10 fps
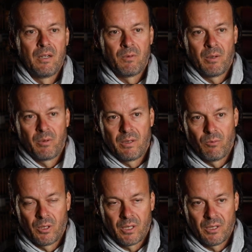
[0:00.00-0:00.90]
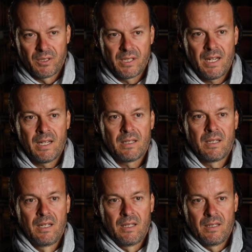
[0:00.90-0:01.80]
When we work on Odette,
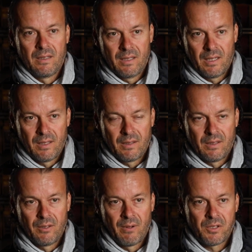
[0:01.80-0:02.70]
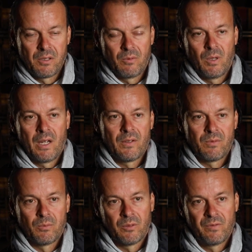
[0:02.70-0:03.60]
the direction was
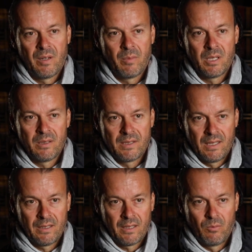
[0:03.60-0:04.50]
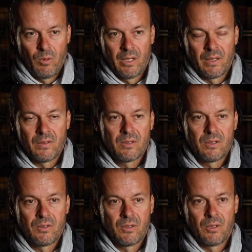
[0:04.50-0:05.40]
more feminine, delicate wines,
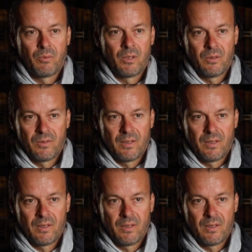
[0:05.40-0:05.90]
so we use